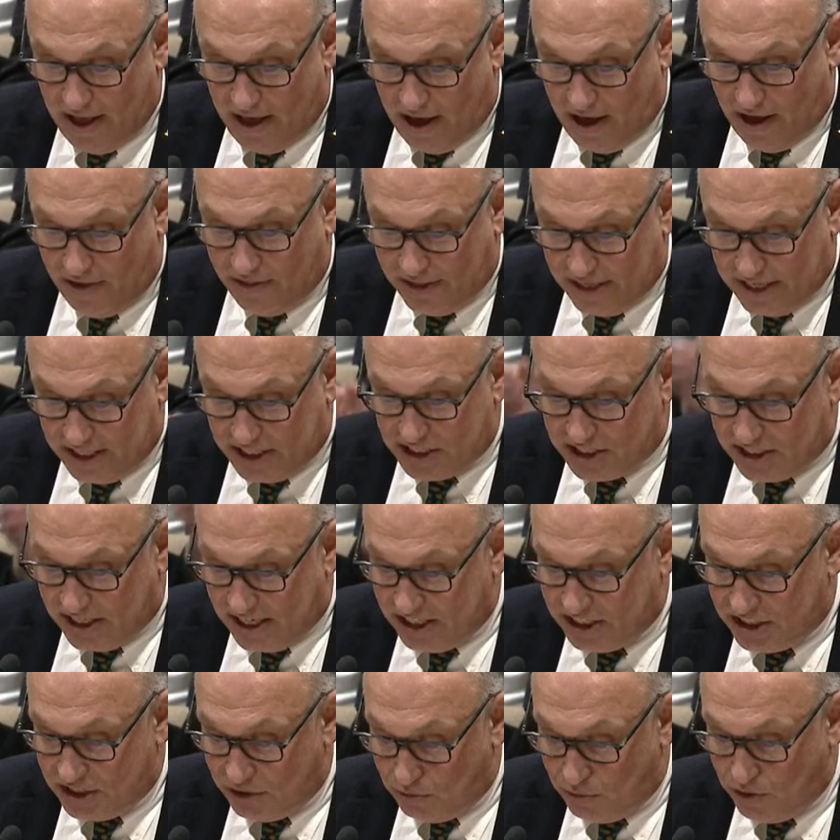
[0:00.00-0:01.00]
The
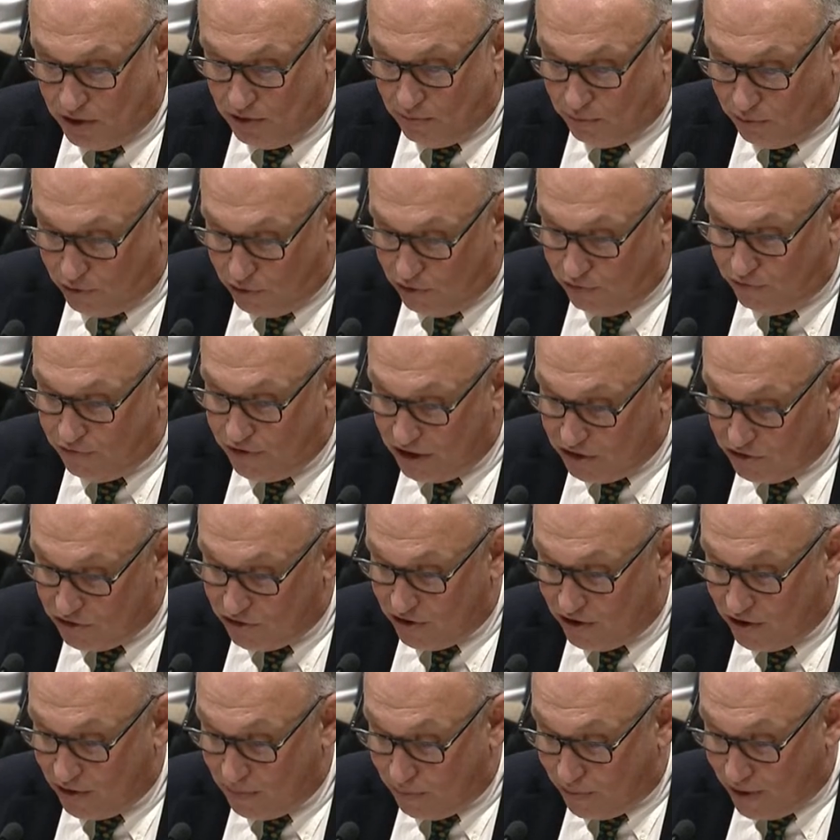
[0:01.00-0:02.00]
legislation would improve
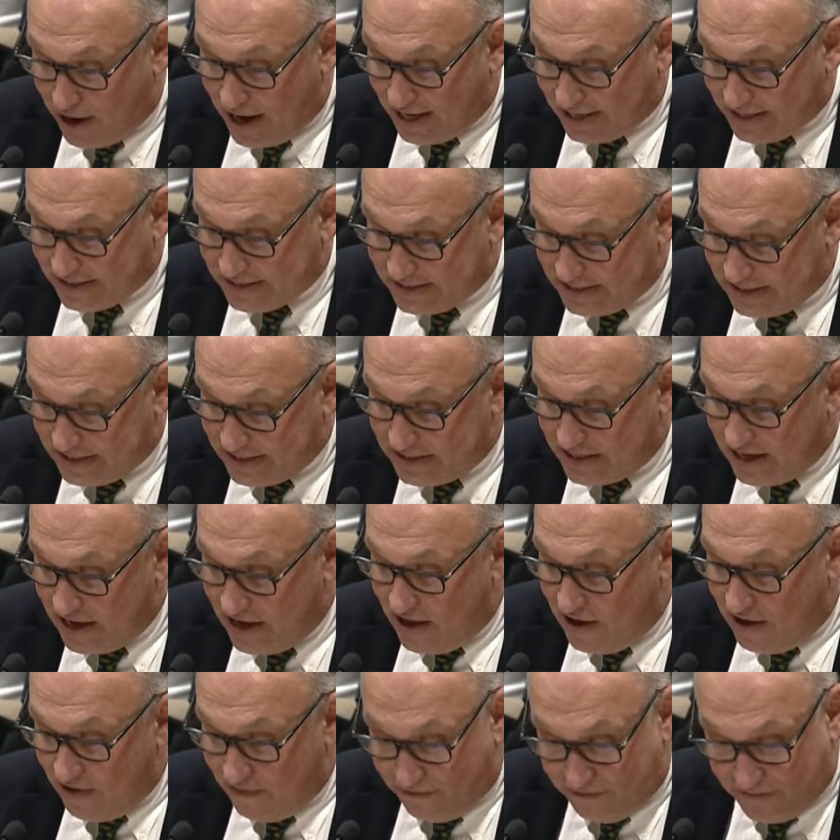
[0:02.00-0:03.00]
veterinary practices,
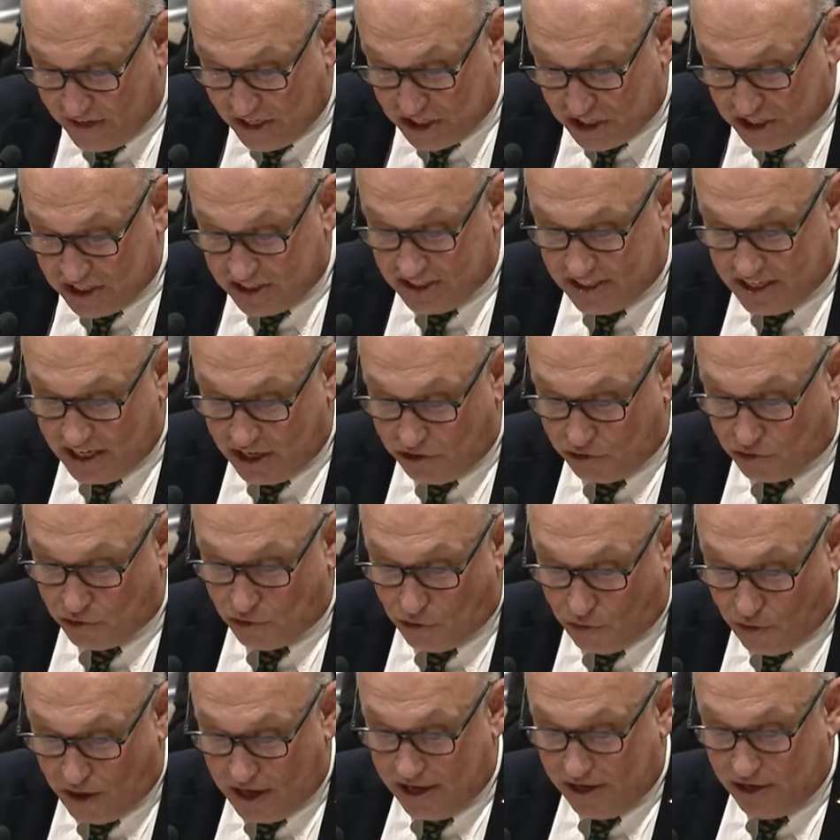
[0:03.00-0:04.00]
efficiency through
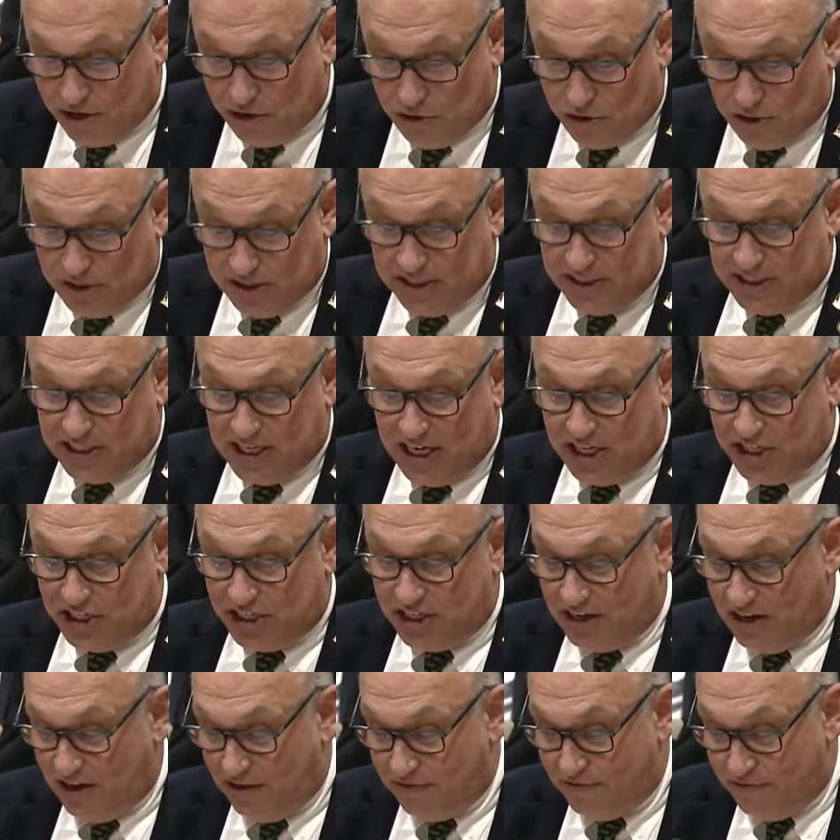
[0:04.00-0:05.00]
greater
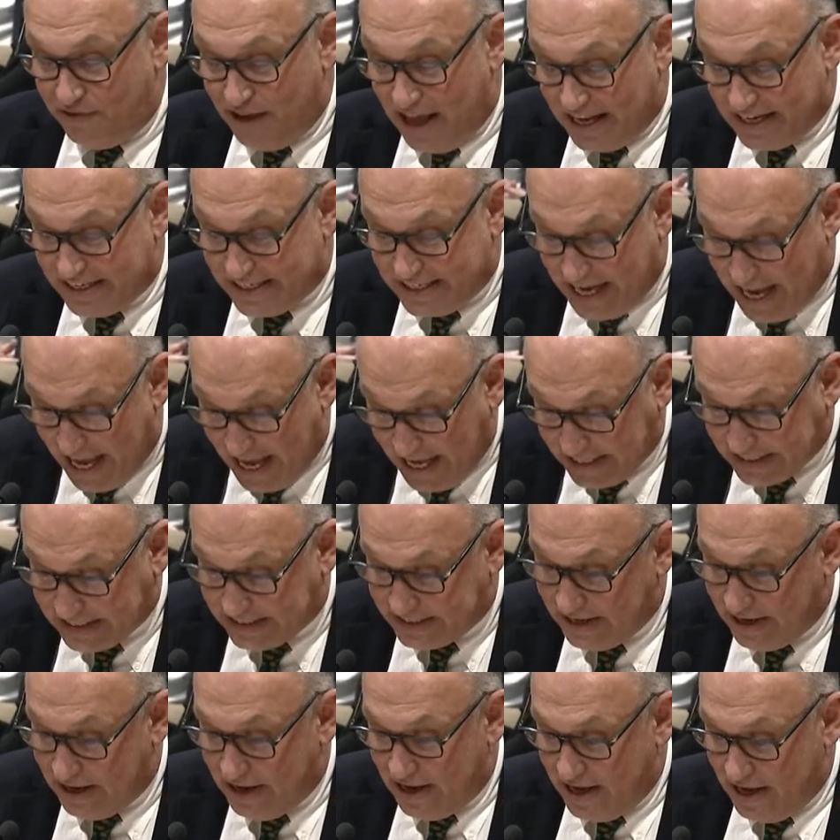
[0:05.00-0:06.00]
utilization of vet
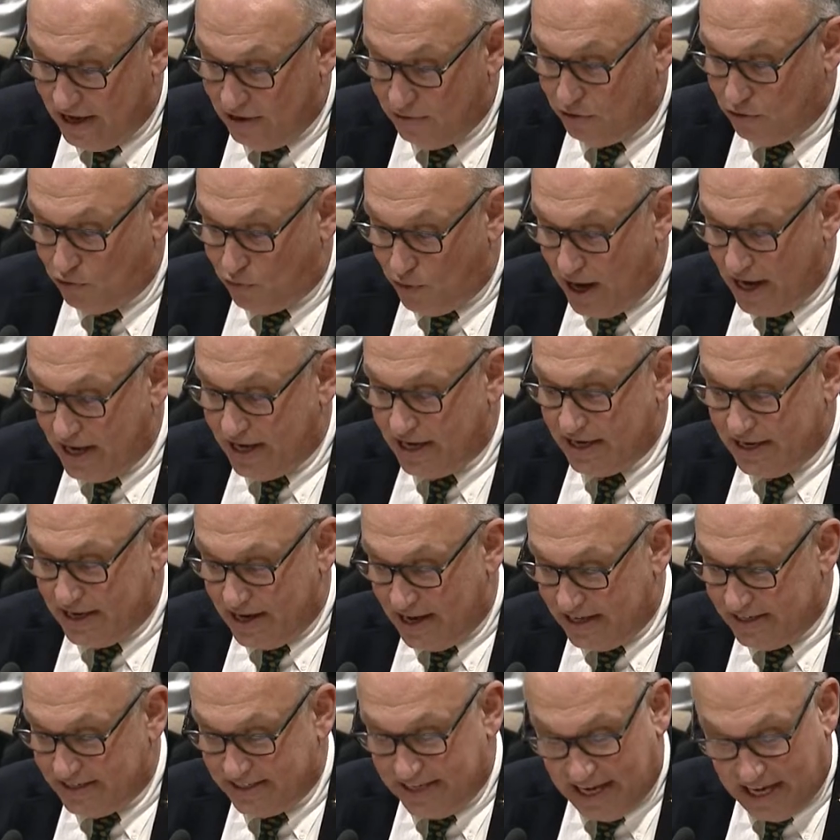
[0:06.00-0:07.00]
techs. It would
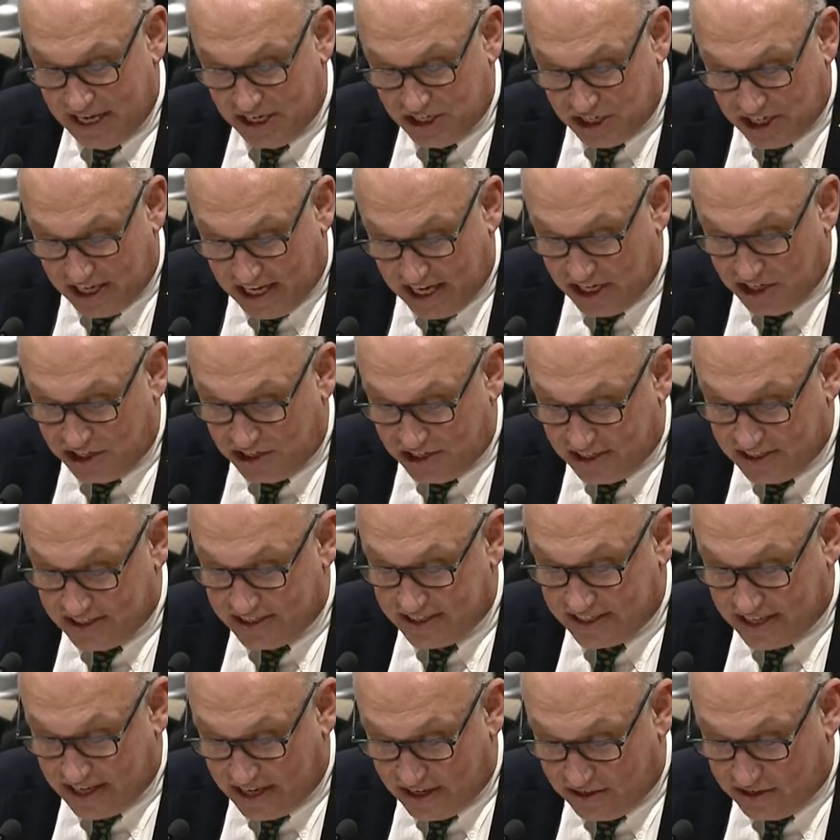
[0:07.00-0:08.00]
recognize the education and
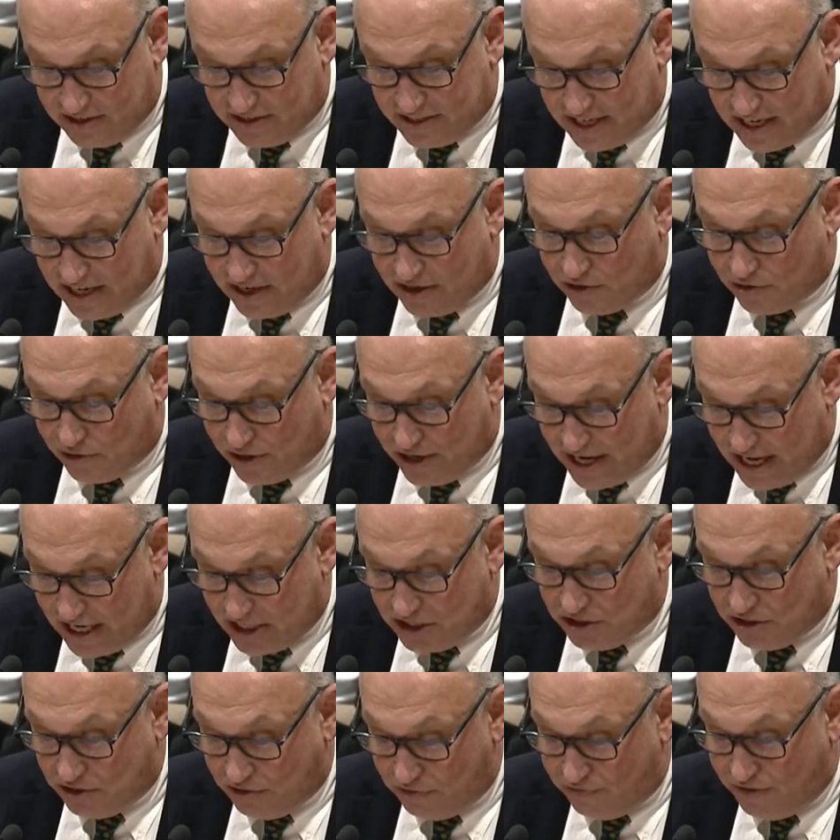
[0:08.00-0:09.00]
skills that
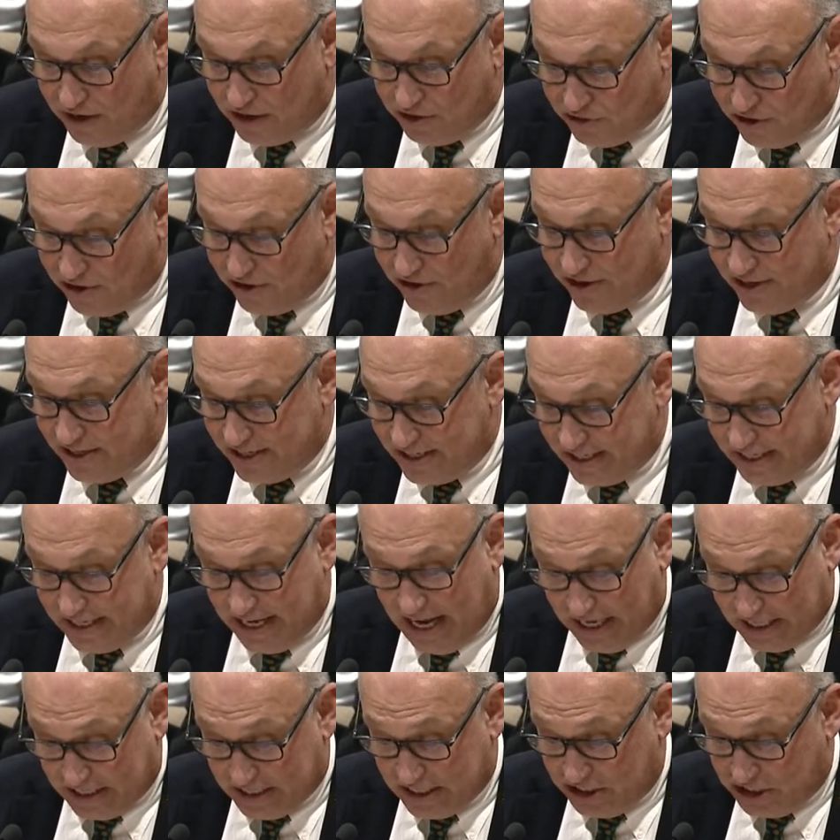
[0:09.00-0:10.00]
credentialed veterinary
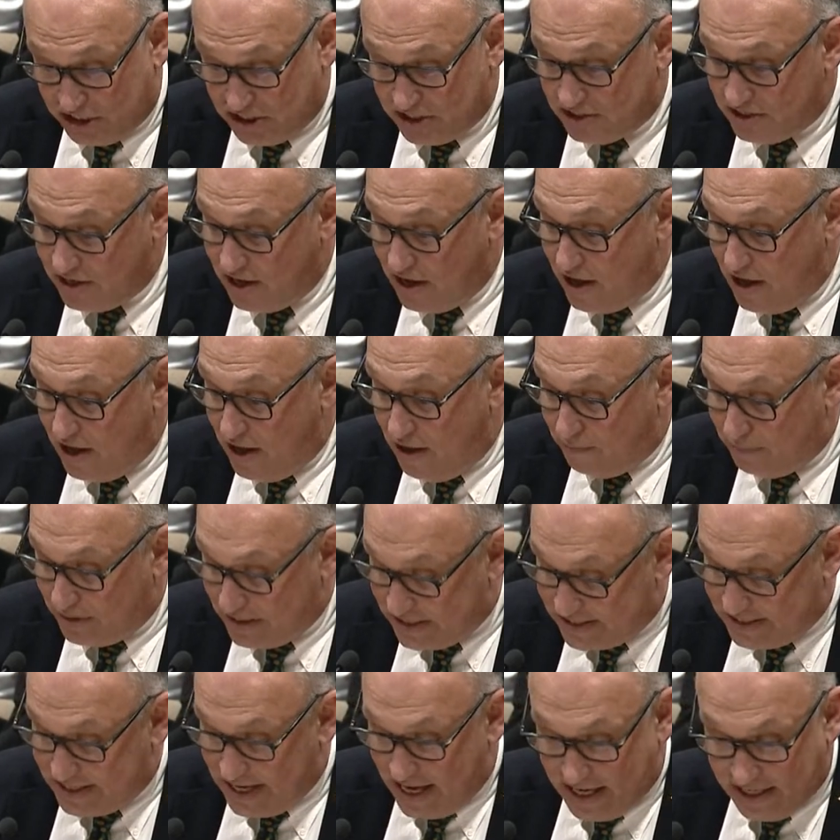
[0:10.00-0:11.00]
technicians
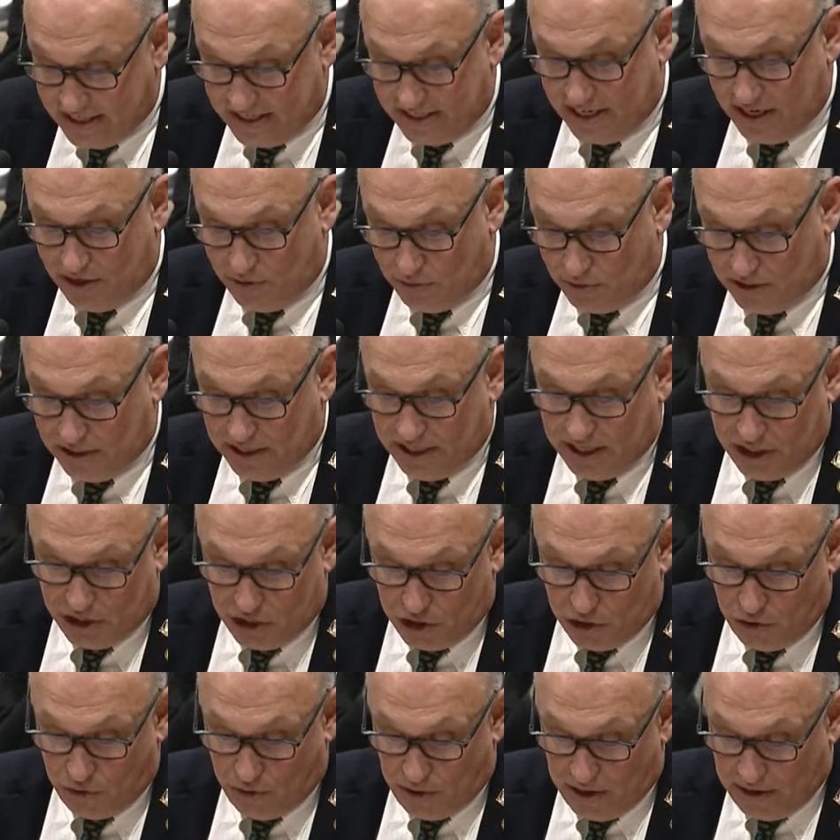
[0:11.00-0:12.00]
possess and will lead
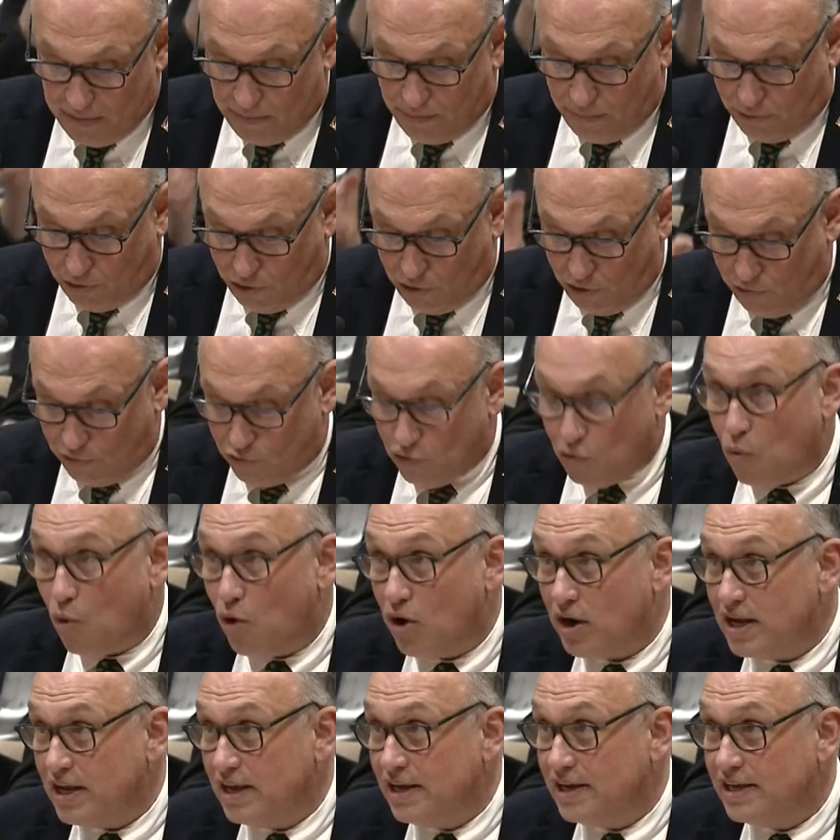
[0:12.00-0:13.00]
to improved
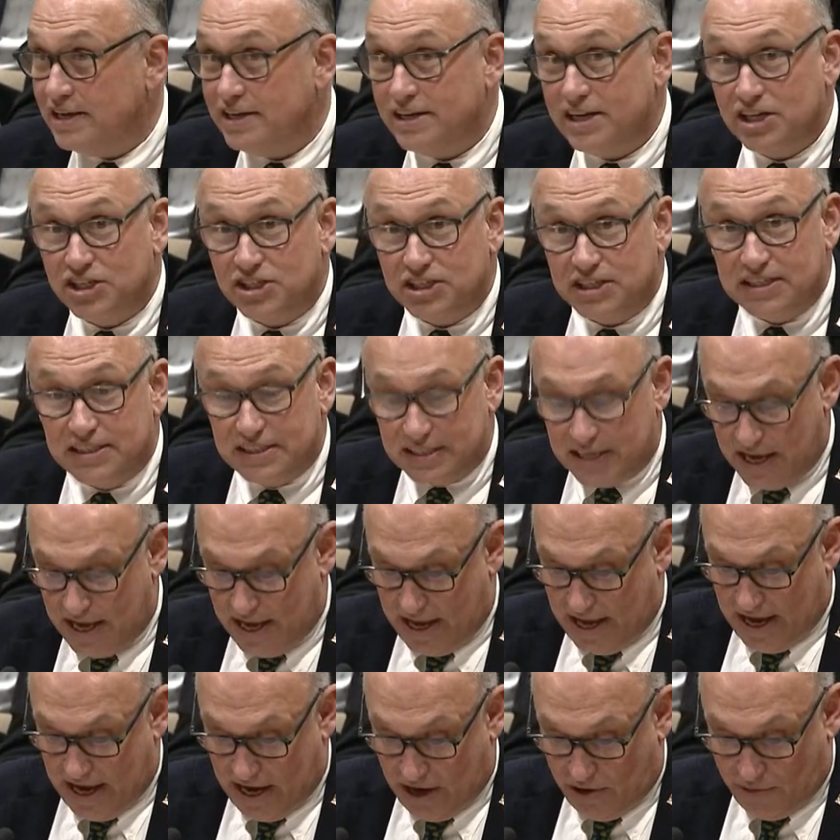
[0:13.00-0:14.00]
working conditions
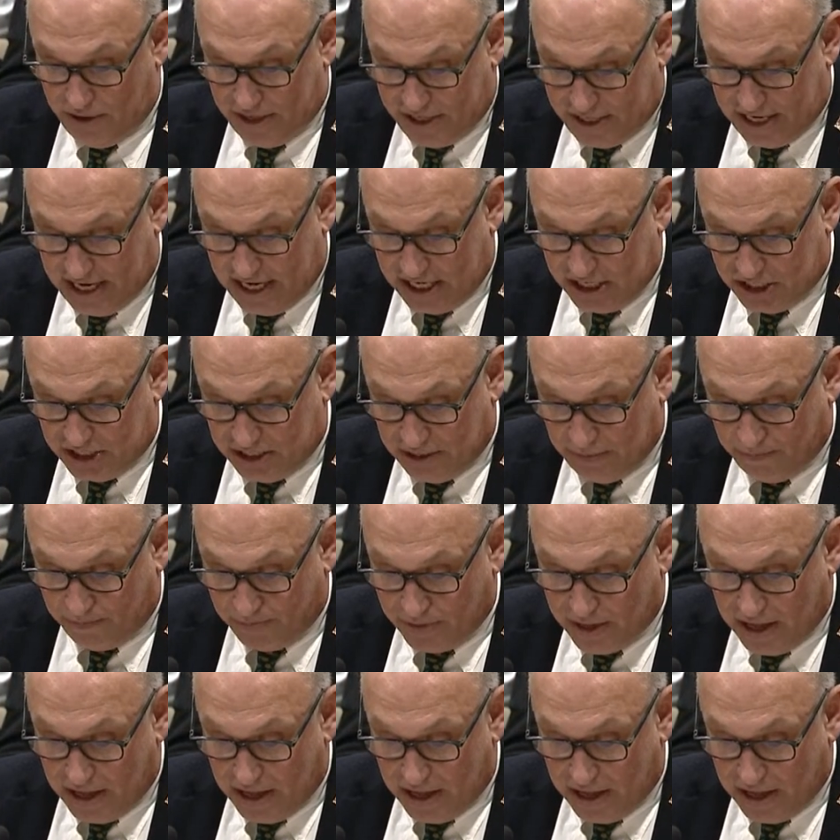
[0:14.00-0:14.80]
and retention.